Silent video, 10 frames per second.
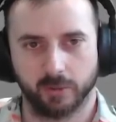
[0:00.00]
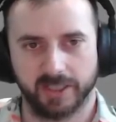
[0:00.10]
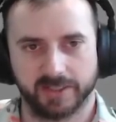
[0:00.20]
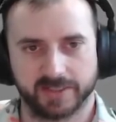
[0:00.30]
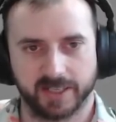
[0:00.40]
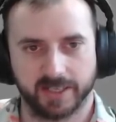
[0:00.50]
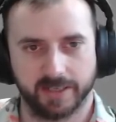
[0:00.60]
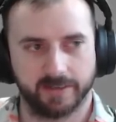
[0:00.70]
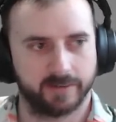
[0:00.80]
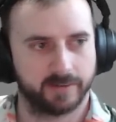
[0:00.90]

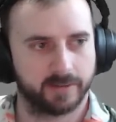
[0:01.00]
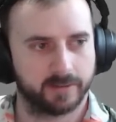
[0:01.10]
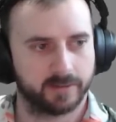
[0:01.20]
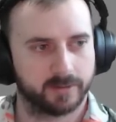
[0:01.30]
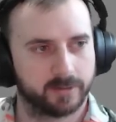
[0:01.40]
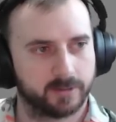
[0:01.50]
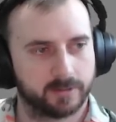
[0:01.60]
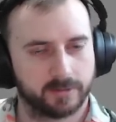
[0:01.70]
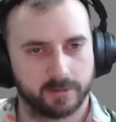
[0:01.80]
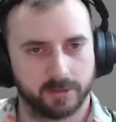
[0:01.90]
inside
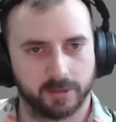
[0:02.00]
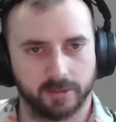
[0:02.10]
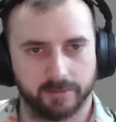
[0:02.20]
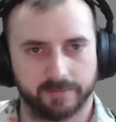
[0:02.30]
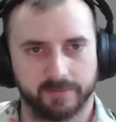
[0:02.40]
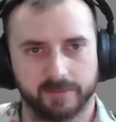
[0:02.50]
of